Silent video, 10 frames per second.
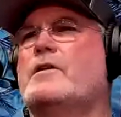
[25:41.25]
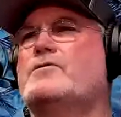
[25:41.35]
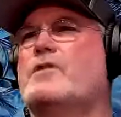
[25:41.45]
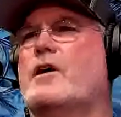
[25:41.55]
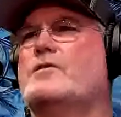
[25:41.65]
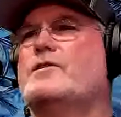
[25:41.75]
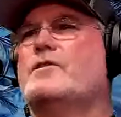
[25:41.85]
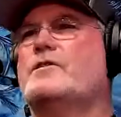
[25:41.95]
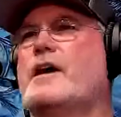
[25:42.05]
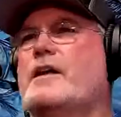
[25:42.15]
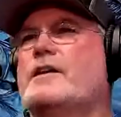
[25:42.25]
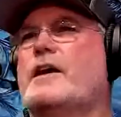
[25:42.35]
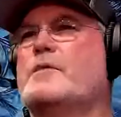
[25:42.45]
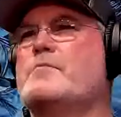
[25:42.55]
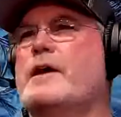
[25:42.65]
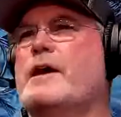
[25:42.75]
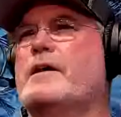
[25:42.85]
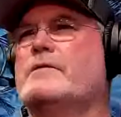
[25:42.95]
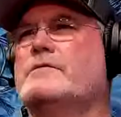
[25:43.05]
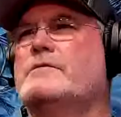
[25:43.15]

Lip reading: talk to your dad like a man.